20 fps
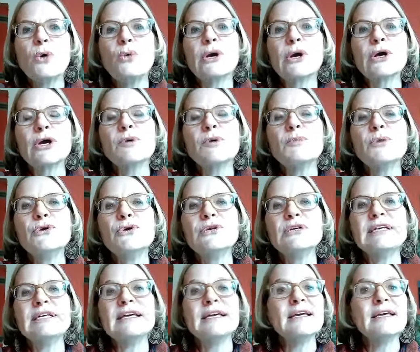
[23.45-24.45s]
We're
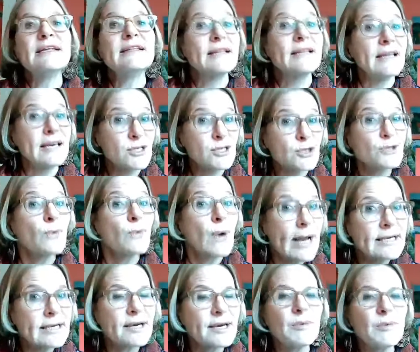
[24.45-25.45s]
a
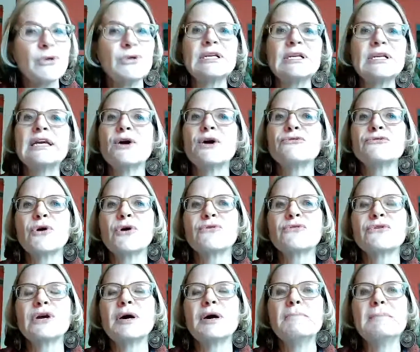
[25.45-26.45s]
nationwide community of
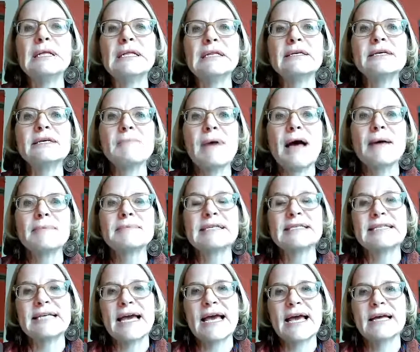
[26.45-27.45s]
over 1 million moms
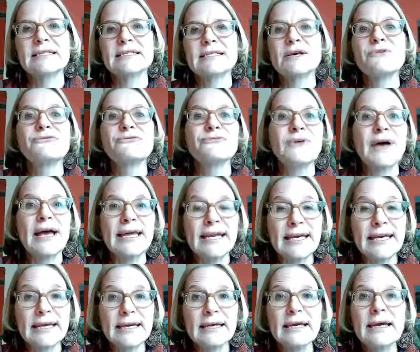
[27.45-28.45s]
and dads
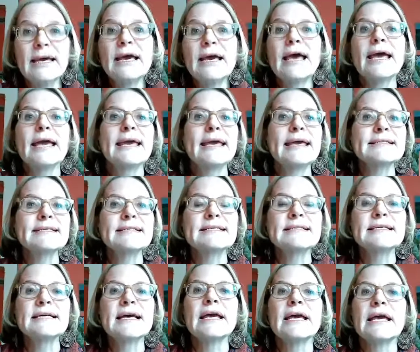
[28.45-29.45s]
fighting
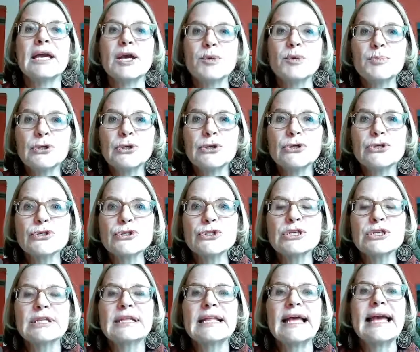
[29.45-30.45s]
against air
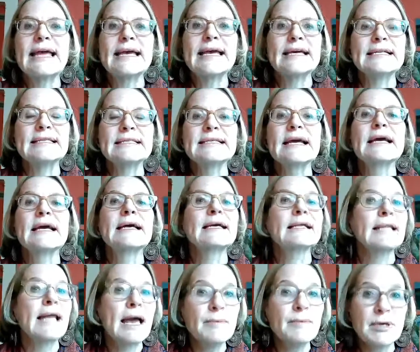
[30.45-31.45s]
pollution and
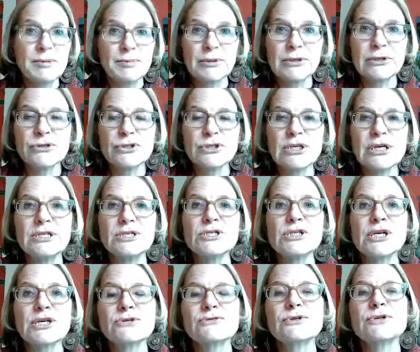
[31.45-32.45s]
climate pollution in
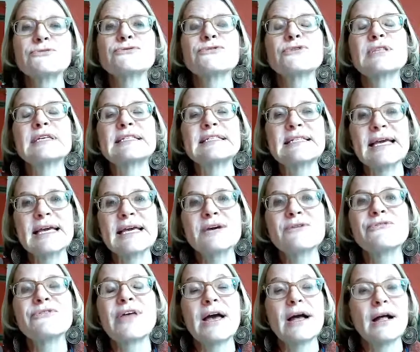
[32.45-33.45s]
general for the
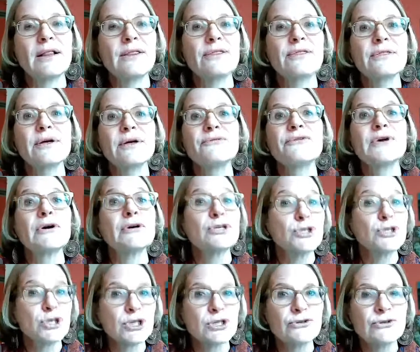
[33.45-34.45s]
sake of the health of our
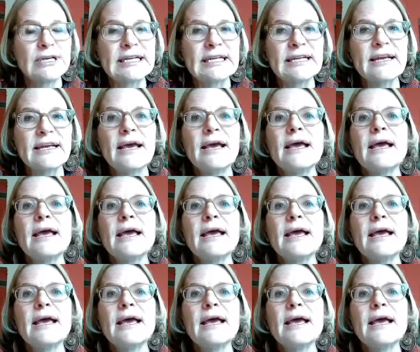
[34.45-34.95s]
children